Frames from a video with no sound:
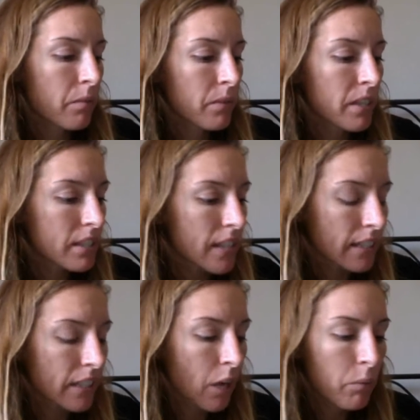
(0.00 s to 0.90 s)
This
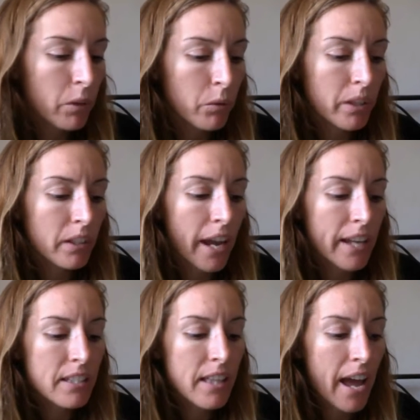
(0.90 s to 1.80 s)
text helped me to
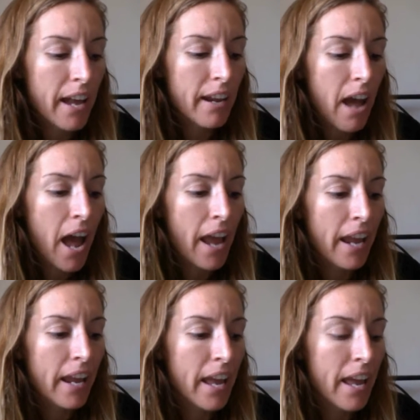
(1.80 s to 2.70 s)
realize that
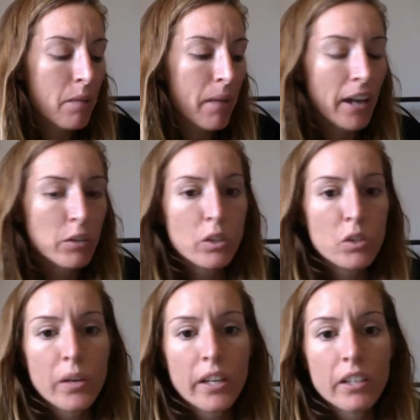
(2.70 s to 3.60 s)
I am actually
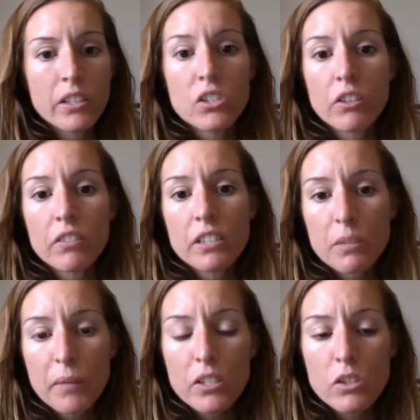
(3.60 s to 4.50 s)
doing a disservice
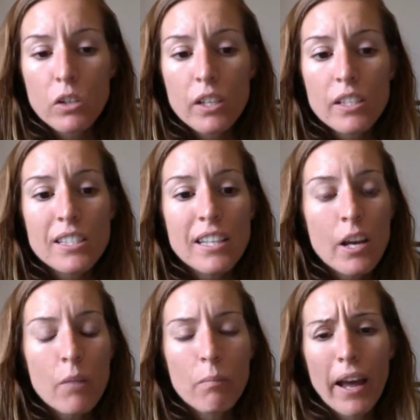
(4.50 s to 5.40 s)
to my students
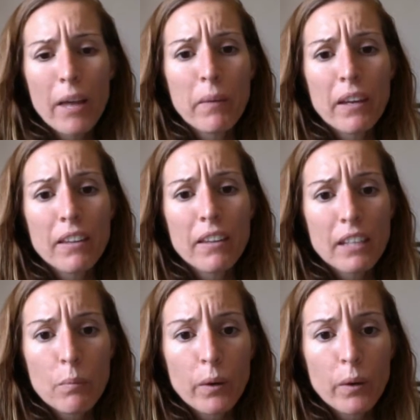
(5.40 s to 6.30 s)
by being the
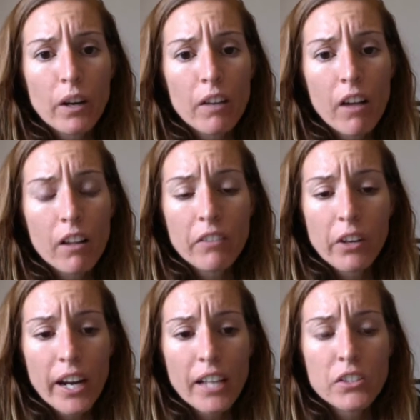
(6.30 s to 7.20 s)
keeper of all of
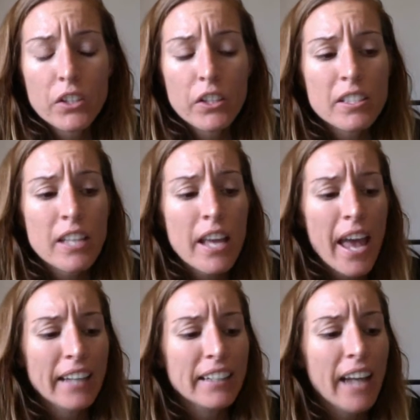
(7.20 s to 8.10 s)
their answers
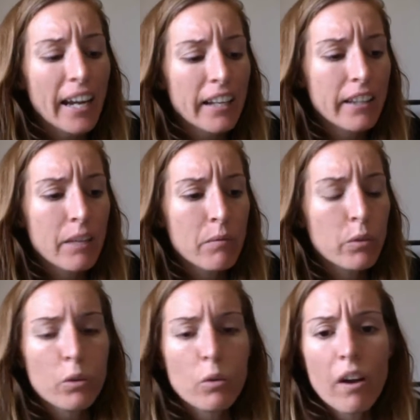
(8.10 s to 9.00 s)
and guiding them
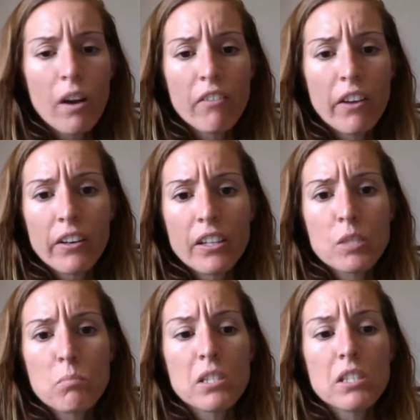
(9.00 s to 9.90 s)
through a very
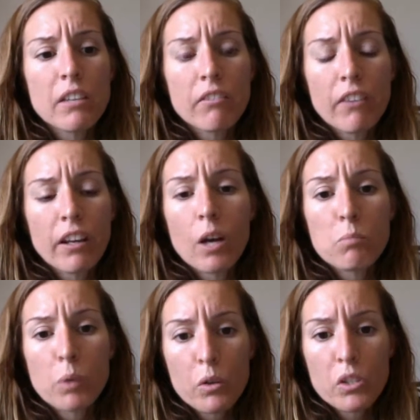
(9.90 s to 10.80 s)
specific
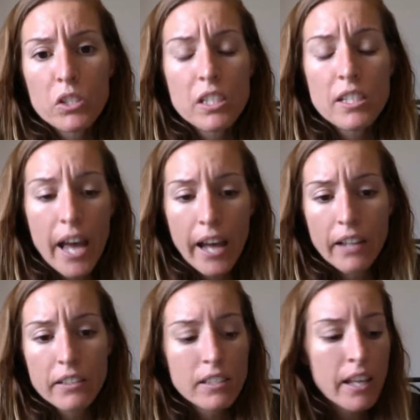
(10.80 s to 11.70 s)
approach to
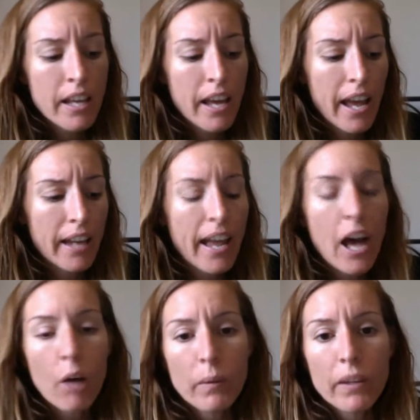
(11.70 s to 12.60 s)
text and
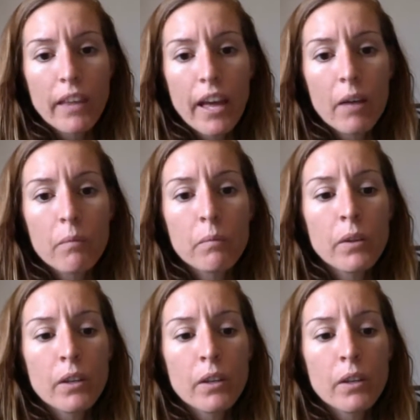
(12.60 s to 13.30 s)
helping them